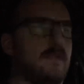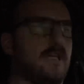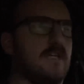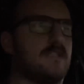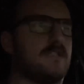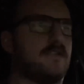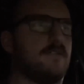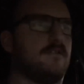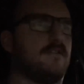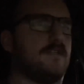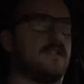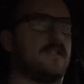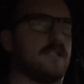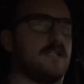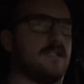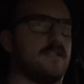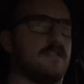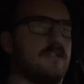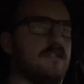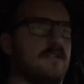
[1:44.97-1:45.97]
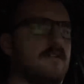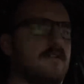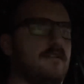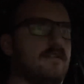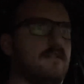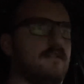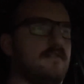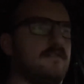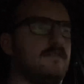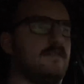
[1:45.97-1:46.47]
0 to 60
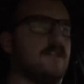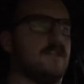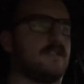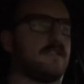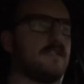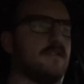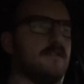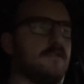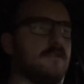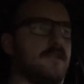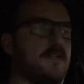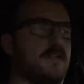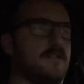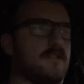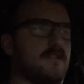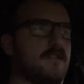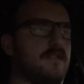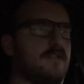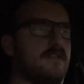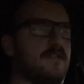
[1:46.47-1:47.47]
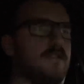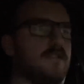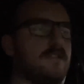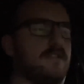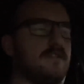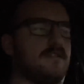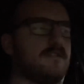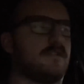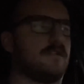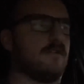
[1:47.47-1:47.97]
accelerations,
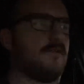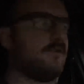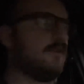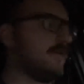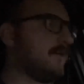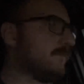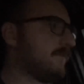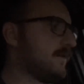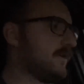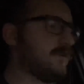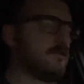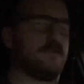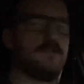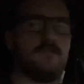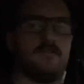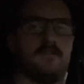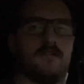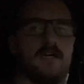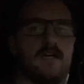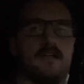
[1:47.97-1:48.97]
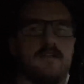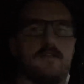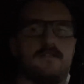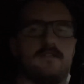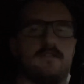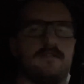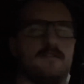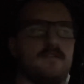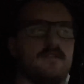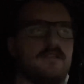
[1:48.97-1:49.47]
so I'm gonna do that
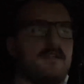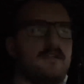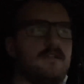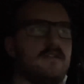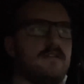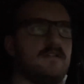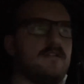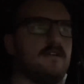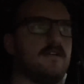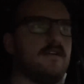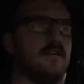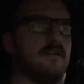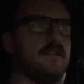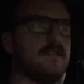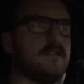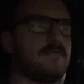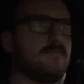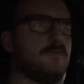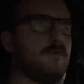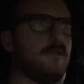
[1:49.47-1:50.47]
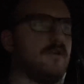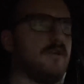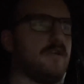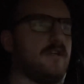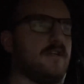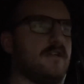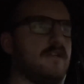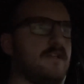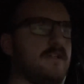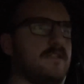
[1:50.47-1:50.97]
this
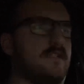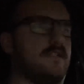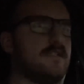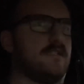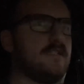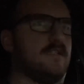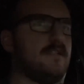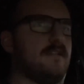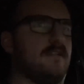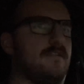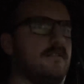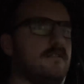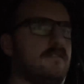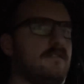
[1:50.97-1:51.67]
morning and see